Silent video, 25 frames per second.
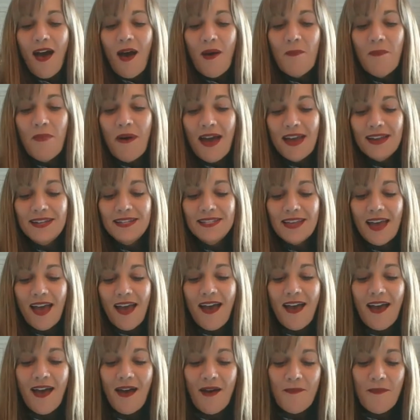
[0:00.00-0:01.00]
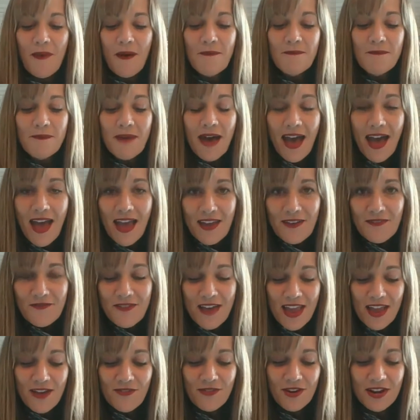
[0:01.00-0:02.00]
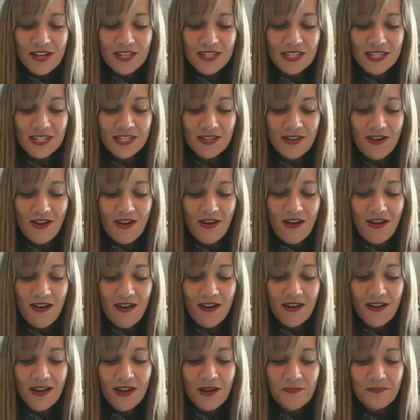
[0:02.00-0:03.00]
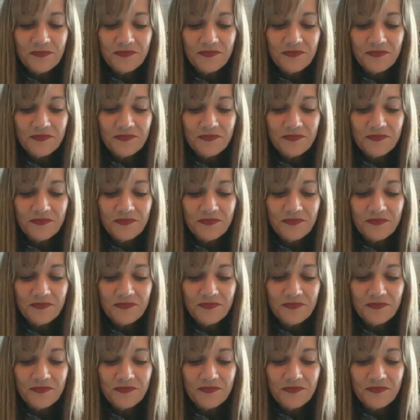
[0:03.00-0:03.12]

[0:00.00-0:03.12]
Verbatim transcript: But um, my favorite song